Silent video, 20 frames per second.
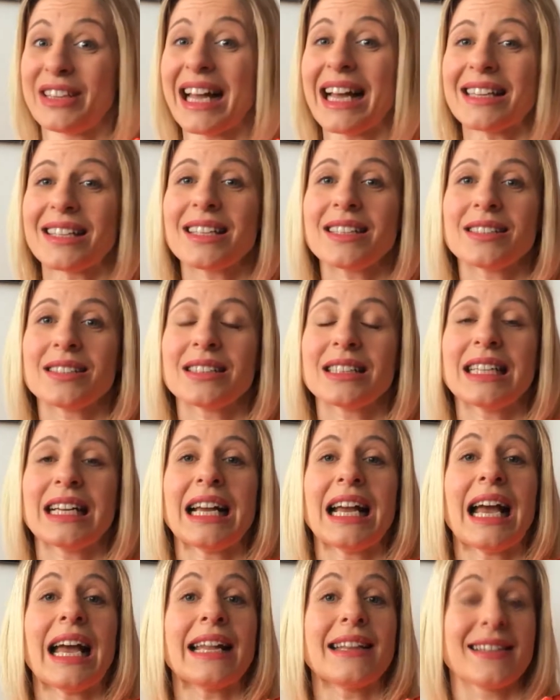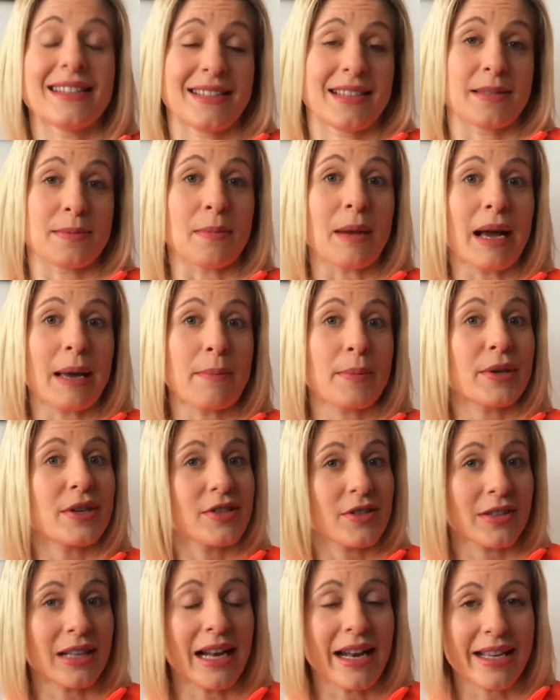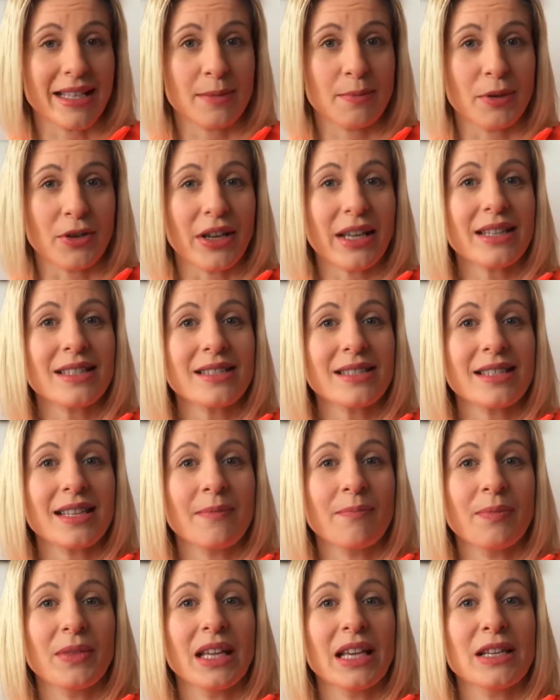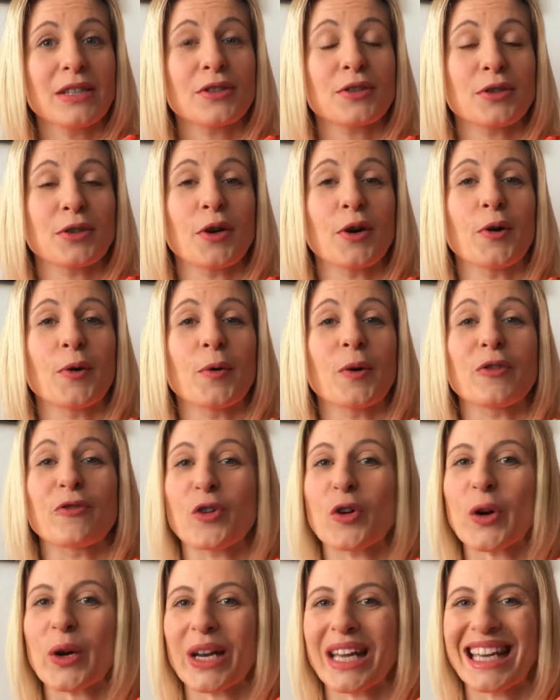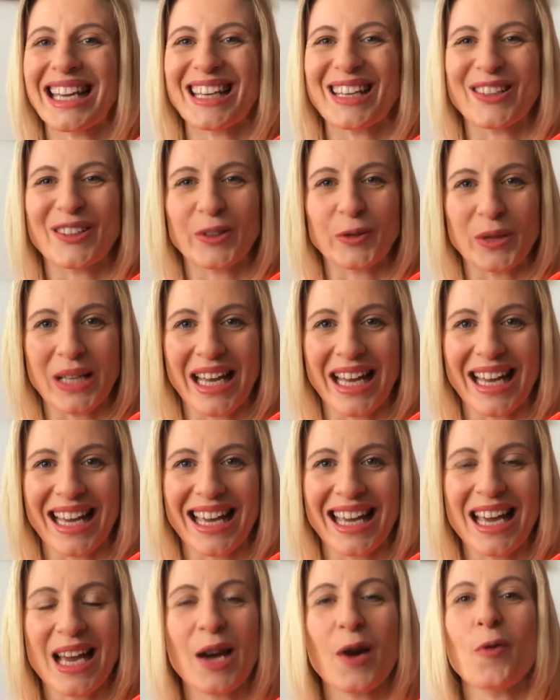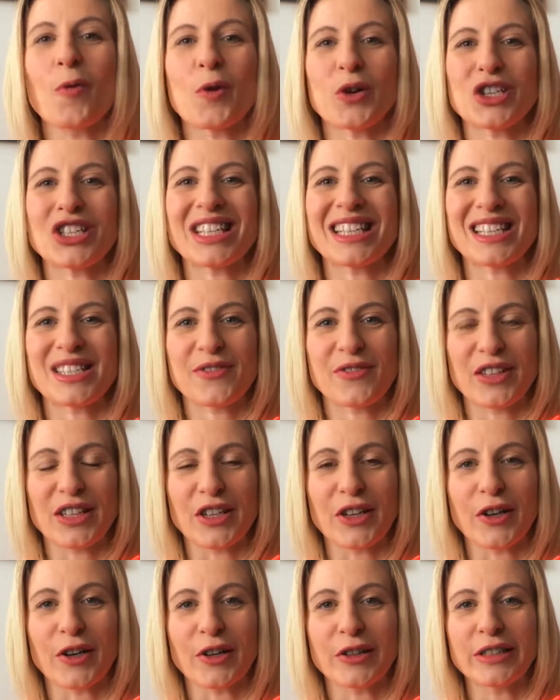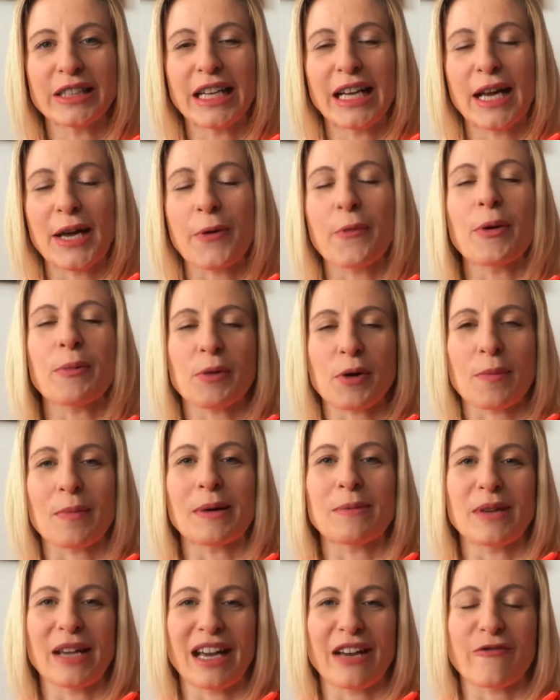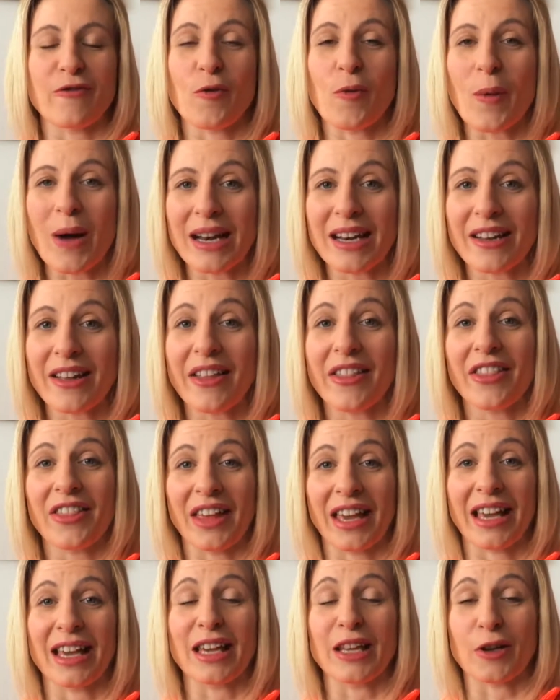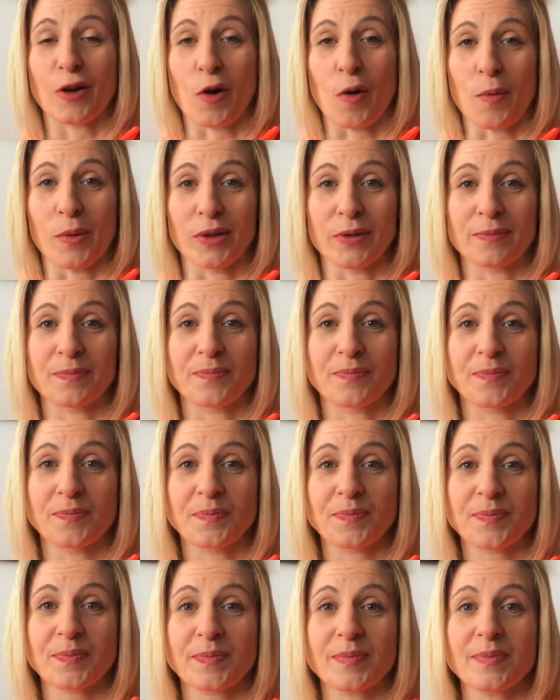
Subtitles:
I've done it and this is my personal experience. So if you are here today watching this video, we probably have one thing in common.